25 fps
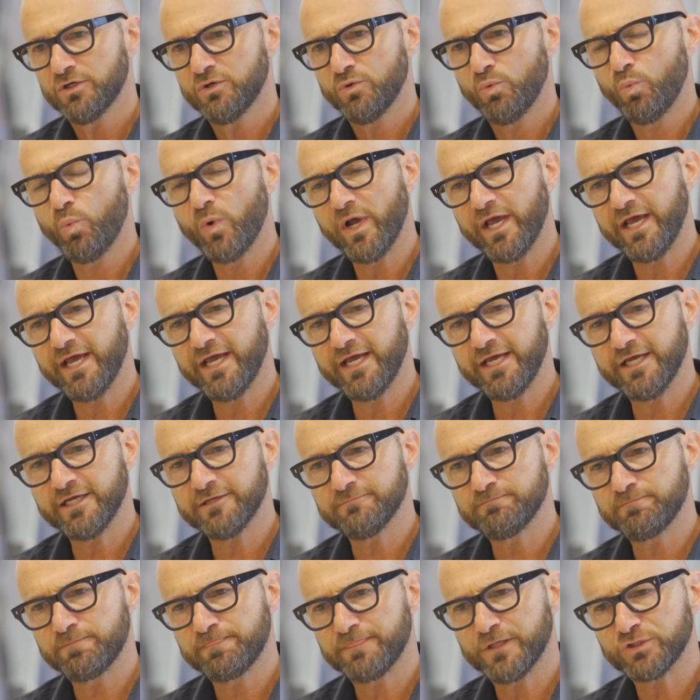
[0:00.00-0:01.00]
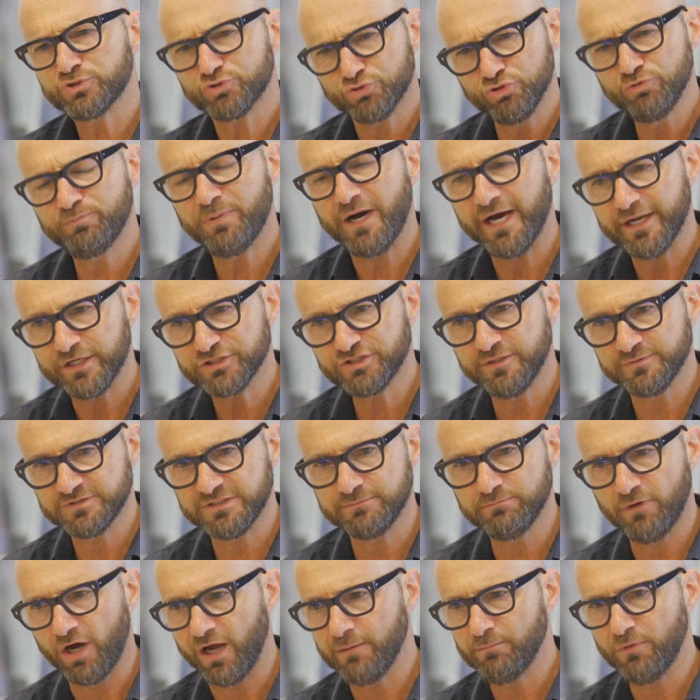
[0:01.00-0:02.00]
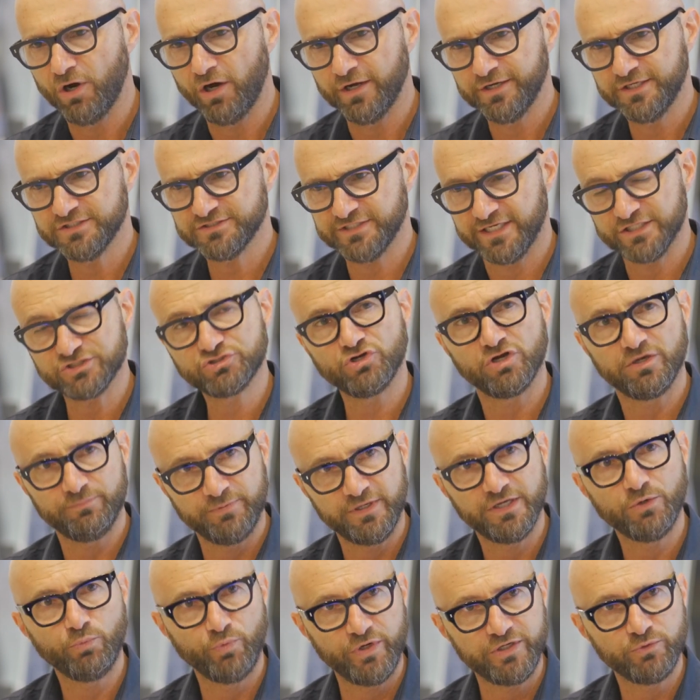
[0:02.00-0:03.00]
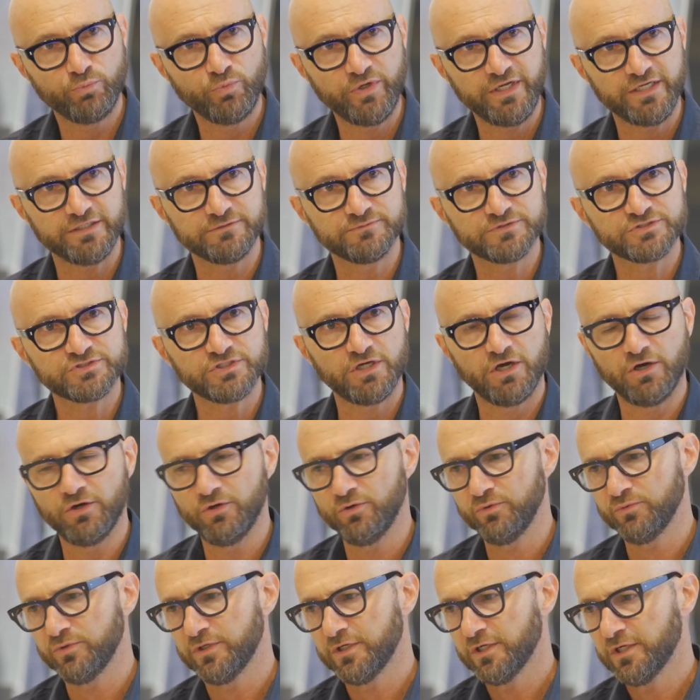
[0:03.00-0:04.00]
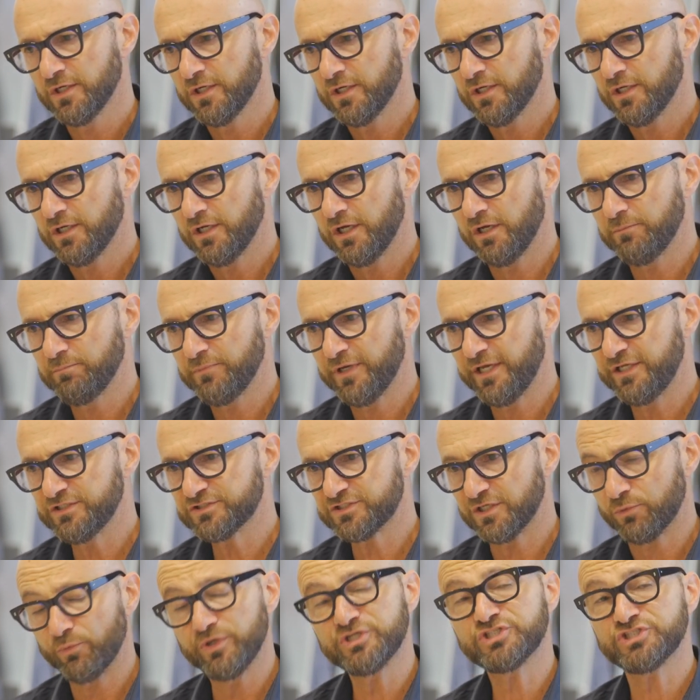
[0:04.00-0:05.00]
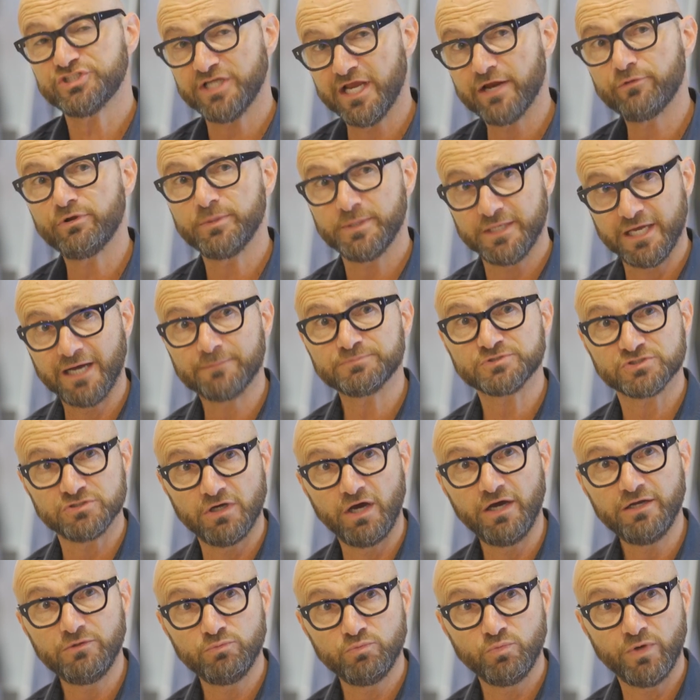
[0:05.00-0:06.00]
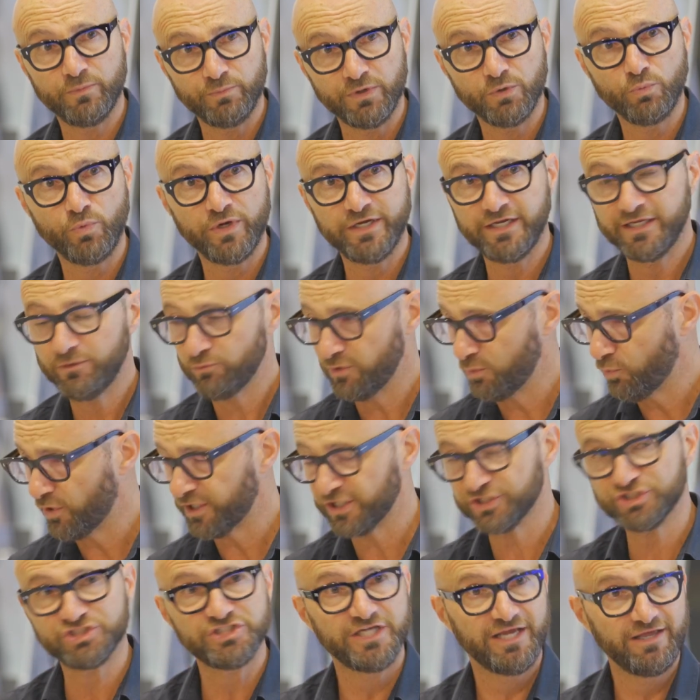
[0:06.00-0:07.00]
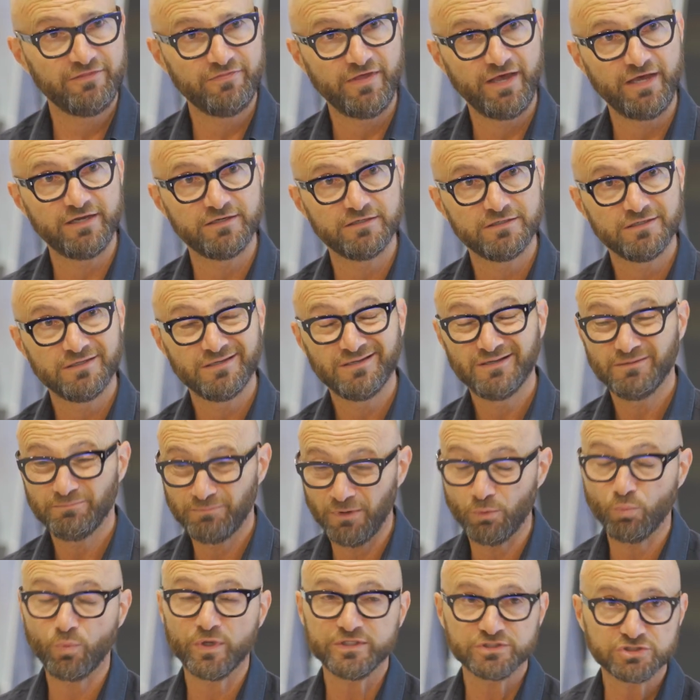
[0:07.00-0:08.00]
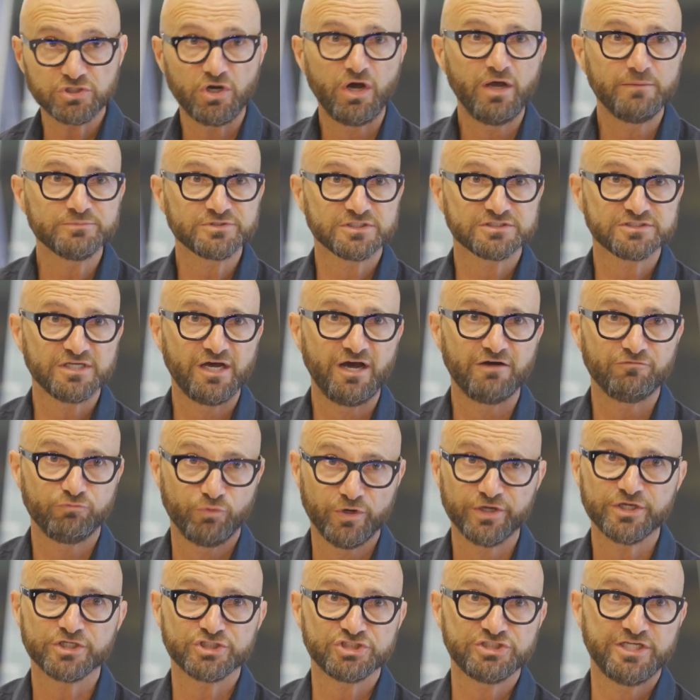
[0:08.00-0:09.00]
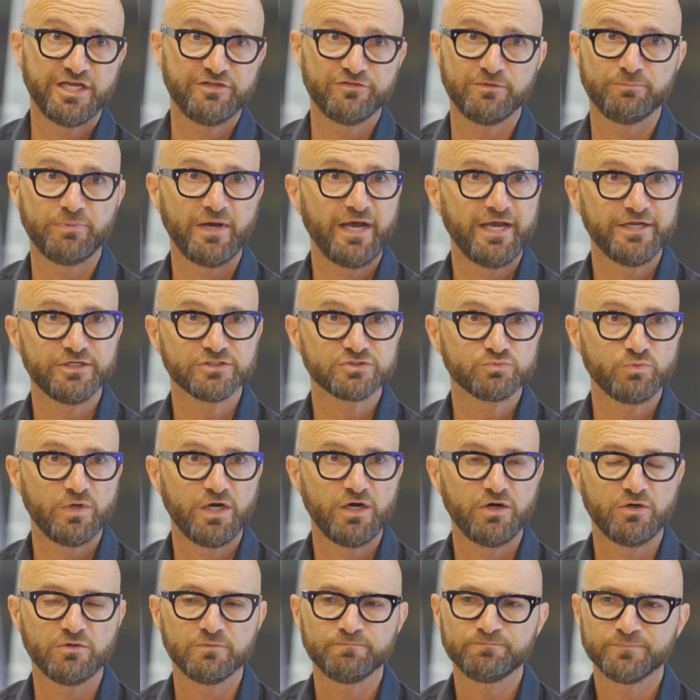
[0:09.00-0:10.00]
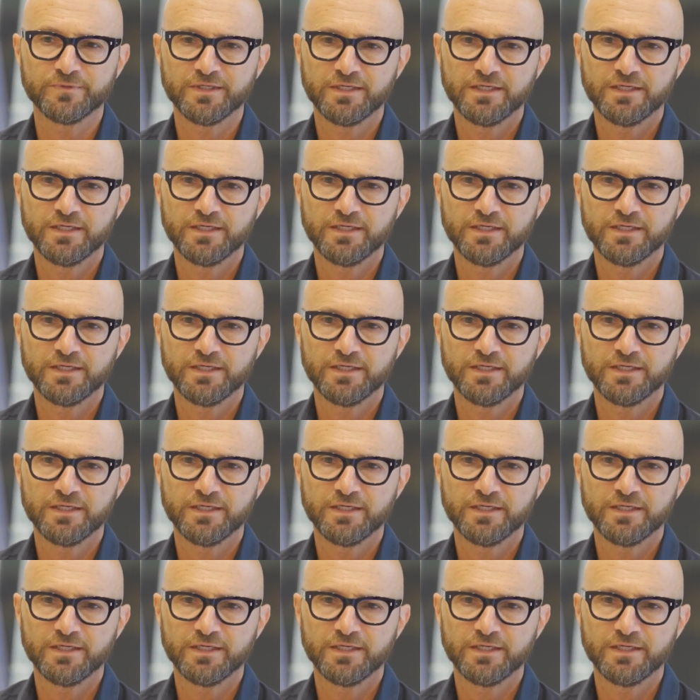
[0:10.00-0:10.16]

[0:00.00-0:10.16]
where true partnerships in my mind is that it's got to be a win-win. So it means that we share in the upside. When we're winning, we want to share that. But when times are tough, we've got to share the pain as well.